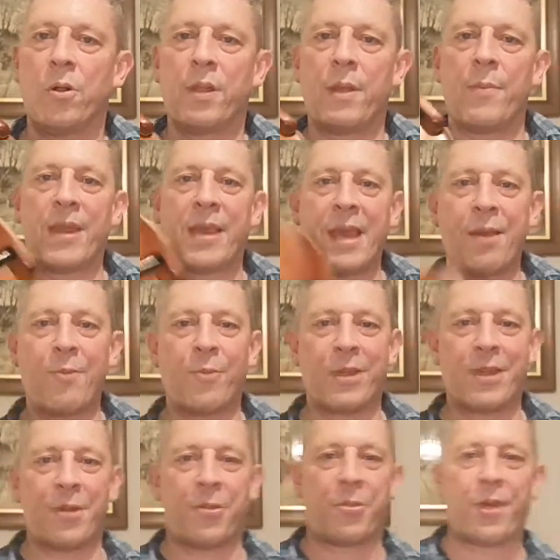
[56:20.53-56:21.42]
Let me ken
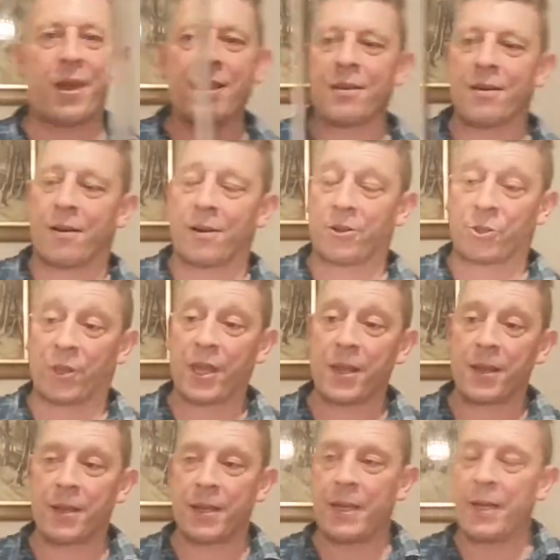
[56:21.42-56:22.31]
what you think, actually.
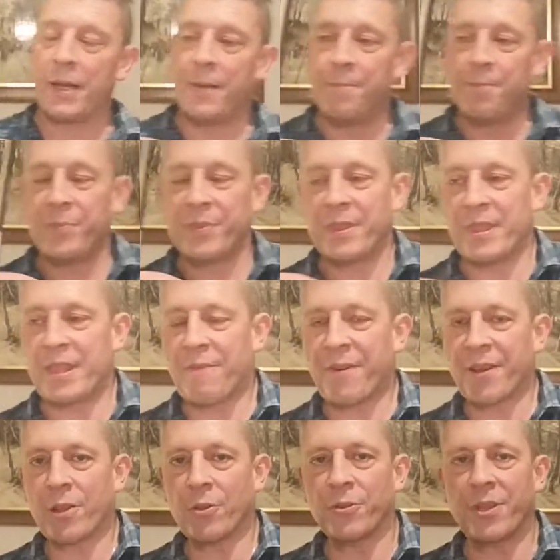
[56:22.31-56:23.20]

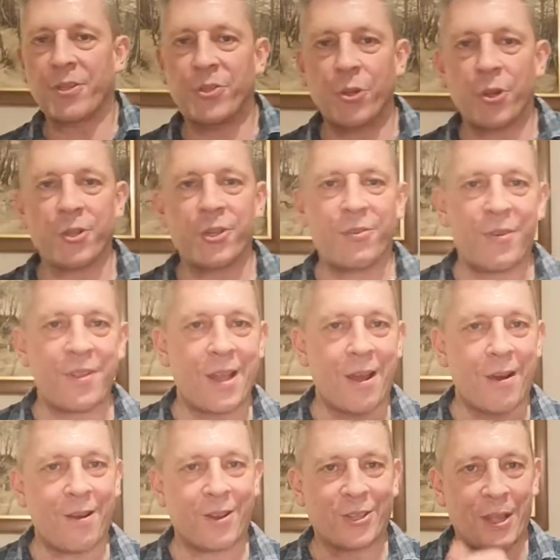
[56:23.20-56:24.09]
Difficult to judge when you're
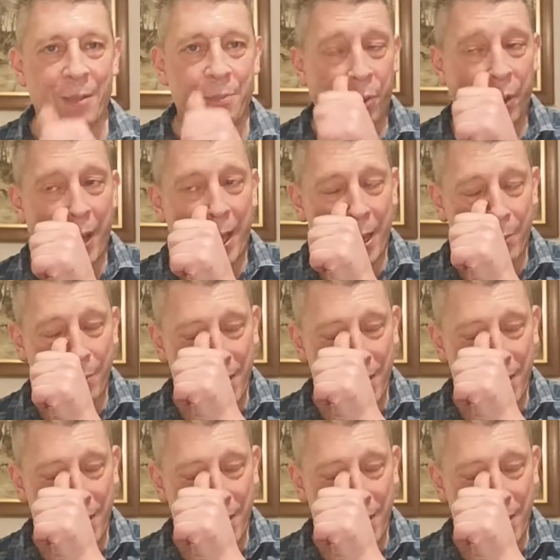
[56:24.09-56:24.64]
actually playing them.